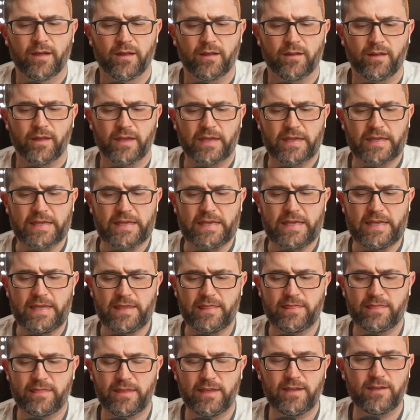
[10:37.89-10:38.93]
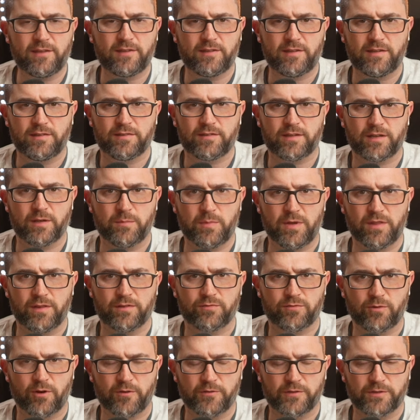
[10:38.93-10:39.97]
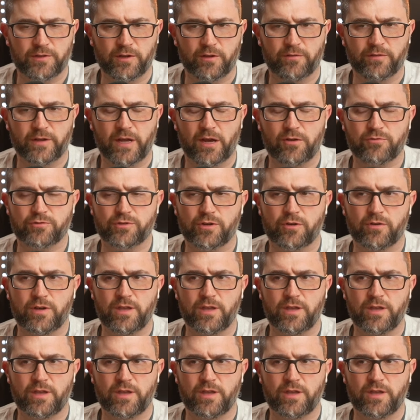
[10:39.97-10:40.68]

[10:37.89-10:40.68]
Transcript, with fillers: Like, he thinks he's going to be this rough and tough gaucho.